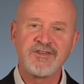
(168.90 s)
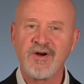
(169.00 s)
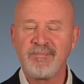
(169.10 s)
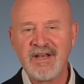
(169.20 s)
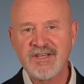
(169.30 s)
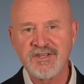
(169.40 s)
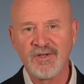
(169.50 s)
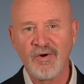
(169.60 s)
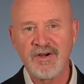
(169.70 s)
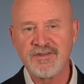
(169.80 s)
Trump and his
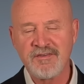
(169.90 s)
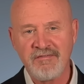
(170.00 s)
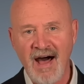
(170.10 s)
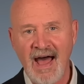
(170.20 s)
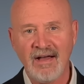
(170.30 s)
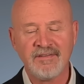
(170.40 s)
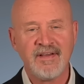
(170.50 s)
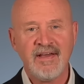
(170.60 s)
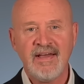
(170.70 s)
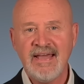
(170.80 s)
lawyers filed
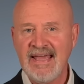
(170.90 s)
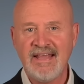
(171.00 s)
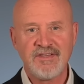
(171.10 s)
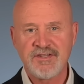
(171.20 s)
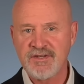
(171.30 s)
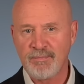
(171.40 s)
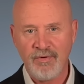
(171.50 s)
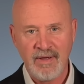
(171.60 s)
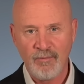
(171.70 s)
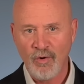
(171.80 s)
in the
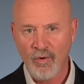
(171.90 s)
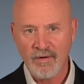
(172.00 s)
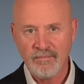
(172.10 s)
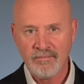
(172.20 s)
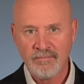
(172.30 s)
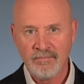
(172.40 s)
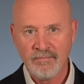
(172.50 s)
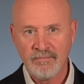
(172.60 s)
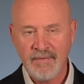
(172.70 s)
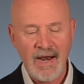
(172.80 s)
Supreme Court.
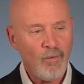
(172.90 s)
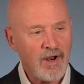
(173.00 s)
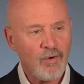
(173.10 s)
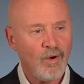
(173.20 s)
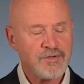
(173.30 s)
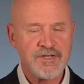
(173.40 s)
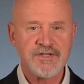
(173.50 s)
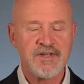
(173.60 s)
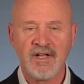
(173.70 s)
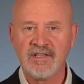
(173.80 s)
And I want to quote just
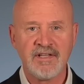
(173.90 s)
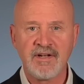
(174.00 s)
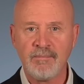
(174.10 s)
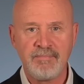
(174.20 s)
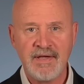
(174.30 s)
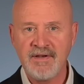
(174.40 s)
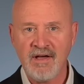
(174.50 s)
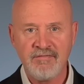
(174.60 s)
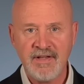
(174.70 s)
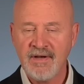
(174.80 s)
a little bit
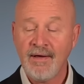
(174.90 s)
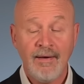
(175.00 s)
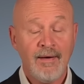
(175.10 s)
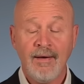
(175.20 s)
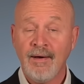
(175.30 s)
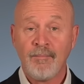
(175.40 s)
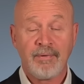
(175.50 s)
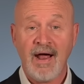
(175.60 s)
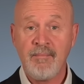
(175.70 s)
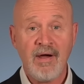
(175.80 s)
of it,
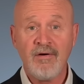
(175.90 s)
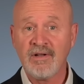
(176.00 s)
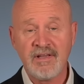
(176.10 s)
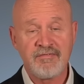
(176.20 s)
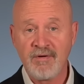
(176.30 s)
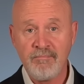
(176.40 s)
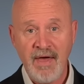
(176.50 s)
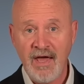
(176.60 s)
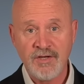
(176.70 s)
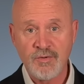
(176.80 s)
primarily from
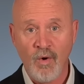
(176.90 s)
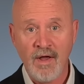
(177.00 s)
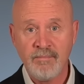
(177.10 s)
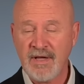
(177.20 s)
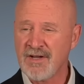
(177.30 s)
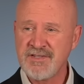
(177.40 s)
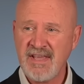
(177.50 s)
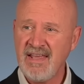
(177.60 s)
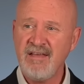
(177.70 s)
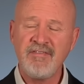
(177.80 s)
page one, because
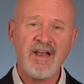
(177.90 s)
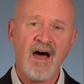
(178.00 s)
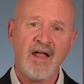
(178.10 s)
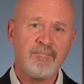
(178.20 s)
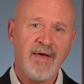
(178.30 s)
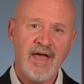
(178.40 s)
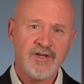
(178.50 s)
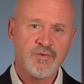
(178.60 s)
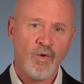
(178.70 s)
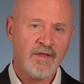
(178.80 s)
even on
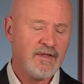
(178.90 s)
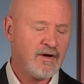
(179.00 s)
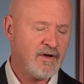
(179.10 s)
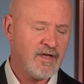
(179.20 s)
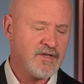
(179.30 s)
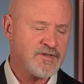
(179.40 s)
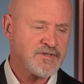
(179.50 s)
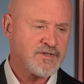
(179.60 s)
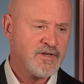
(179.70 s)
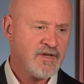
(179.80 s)
page one, there is
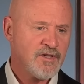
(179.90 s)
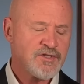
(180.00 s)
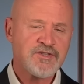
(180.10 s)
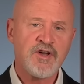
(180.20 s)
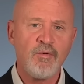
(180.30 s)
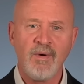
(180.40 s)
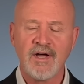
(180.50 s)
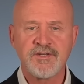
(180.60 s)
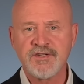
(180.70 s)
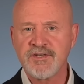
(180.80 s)
so
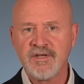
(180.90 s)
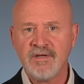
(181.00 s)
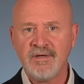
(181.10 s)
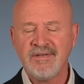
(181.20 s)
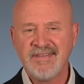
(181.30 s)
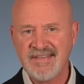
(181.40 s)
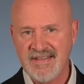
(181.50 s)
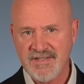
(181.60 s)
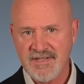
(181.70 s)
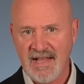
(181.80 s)
much to
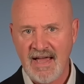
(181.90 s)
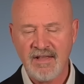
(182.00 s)
dislike.